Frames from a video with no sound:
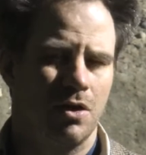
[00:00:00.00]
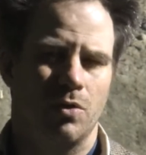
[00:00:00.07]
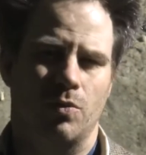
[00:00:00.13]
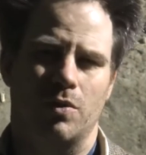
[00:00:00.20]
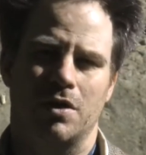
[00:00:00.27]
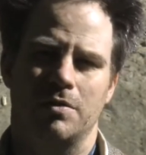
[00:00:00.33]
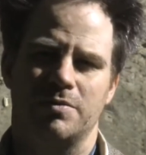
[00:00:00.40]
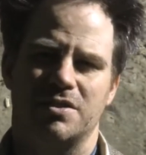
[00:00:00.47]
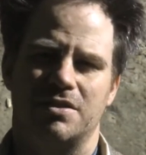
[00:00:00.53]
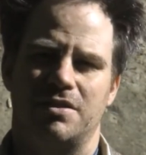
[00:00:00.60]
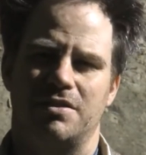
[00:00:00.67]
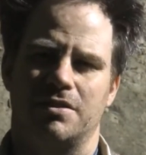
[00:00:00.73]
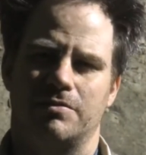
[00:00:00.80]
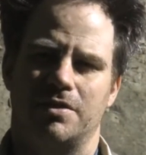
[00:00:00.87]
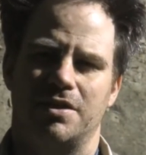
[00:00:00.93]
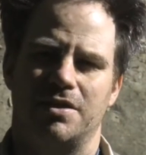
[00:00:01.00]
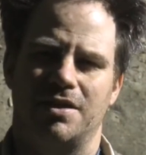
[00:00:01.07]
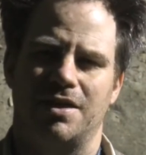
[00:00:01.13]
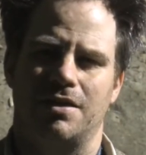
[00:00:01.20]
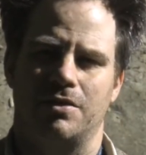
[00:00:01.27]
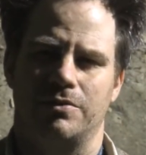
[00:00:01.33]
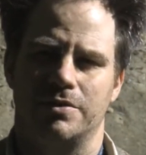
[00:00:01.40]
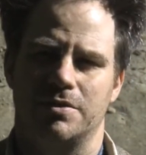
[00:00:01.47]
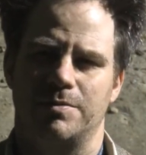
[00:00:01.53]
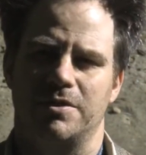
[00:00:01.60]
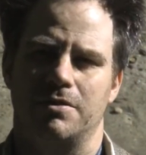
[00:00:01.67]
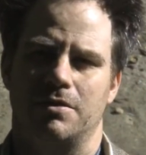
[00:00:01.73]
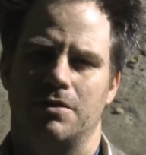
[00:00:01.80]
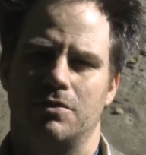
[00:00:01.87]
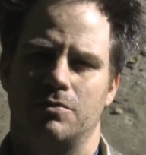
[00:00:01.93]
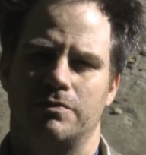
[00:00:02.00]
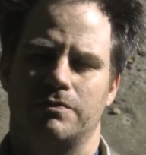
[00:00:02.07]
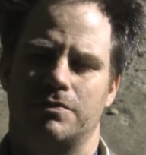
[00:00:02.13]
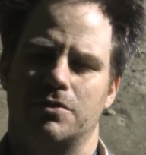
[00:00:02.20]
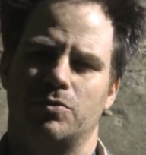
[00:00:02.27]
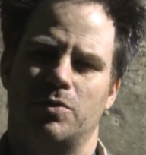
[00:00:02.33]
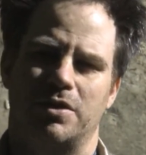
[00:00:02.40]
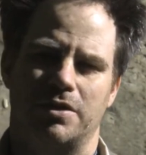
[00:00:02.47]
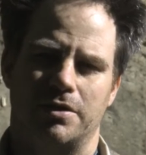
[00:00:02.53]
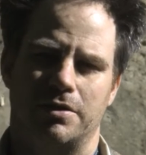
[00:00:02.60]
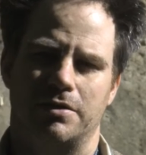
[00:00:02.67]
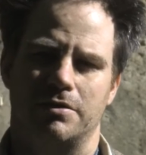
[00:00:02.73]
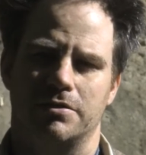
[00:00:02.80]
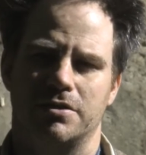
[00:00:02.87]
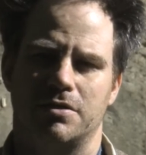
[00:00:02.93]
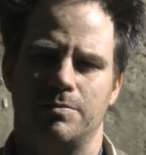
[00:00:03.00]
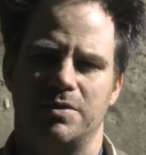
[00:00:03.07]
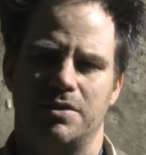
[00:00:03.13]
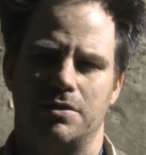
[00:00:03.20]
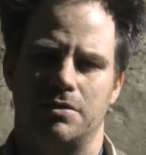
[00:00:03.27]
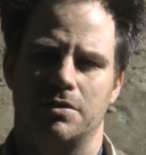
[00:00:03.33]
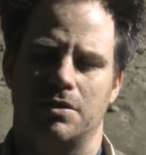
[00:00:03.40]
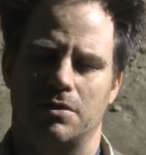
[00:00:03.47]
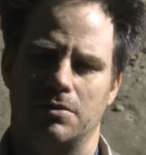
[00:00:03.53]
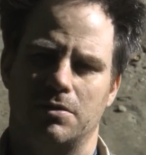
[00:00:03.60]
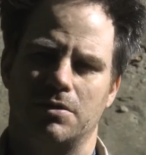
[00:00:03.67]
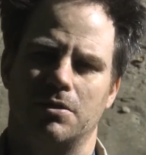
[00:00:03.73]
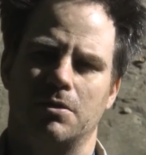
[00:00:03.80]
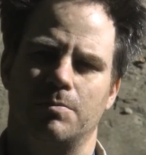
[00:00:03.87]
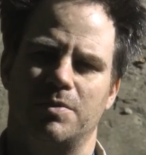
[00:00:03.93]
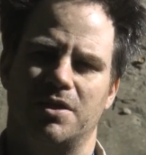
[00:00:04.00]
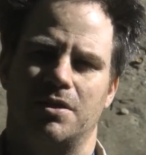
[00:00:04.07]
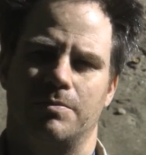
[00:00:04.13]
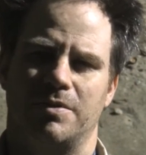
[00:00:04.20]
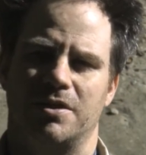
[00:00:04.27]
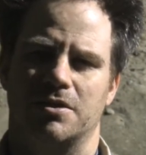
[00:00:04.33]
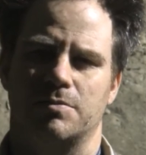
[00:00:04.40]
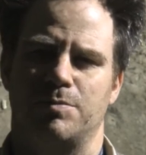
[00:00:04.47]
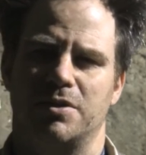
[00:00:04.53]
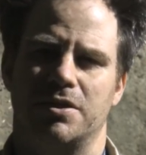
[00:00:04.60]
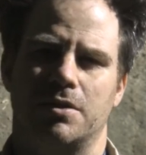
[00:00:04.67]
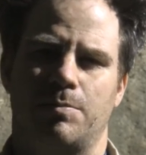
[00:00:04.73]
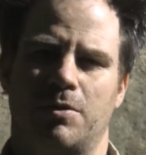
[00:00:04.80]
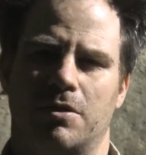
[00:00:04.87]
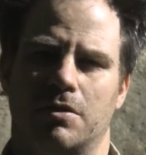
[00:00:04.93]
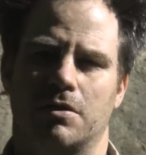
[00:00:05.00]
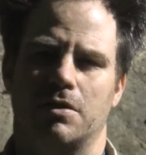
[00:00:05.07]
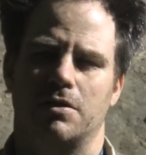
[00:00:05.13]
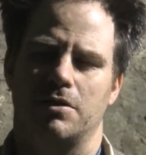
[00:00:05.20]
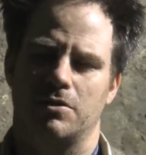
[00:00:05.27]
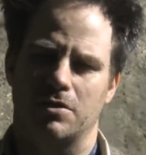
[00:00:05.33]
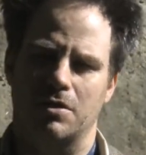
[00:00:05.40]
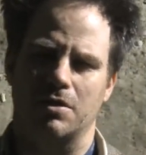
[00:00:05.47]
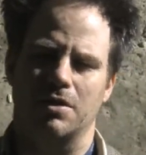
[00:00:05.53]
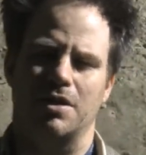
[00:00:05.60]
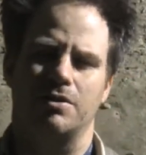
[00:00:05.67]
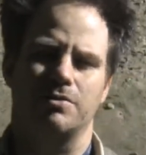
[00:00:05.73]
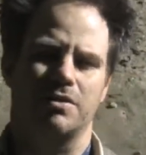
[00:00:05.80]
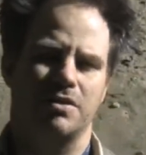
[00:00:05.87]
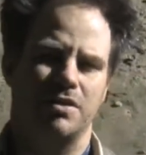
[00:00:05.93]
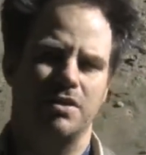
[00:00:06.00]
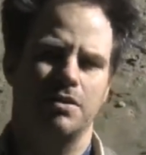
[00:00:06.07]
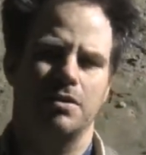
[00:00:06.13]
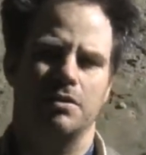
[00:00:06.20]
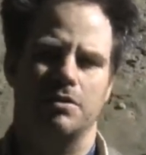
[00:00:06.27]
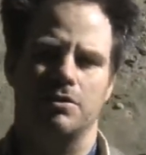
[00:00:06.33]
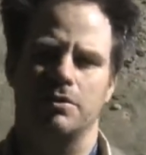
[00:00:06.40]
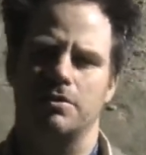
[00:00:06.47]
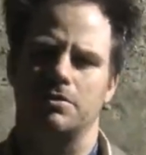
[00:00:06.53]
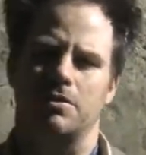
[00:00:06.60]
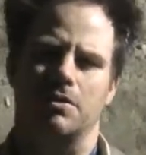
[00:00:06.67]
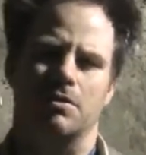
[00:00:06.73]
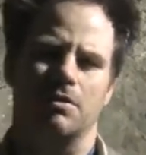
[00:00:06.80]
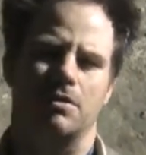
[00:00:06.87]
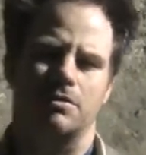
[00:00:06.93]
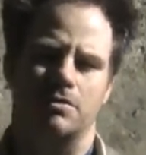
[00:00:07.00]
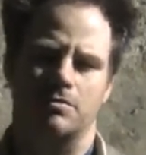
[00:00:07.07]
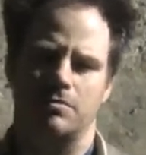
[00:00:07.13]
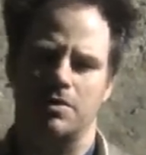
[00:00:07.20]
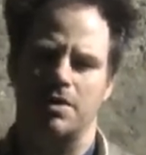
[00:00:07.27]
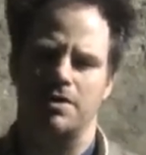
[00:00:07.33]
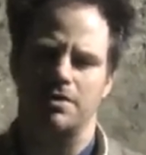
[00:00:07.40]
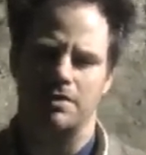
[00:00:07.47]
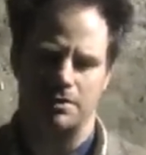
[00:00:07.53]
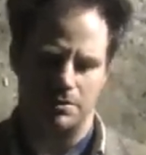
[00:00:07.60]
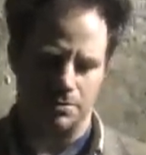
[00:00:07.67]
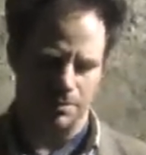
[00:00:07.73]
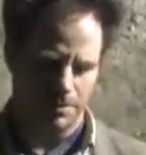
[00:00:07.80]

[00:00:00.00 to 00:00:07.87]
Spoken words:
Where I'm standing right now has been known for 20 years to be an illegal BMX bike park, and you're not allowed to dig here, you're not allowed to ride here.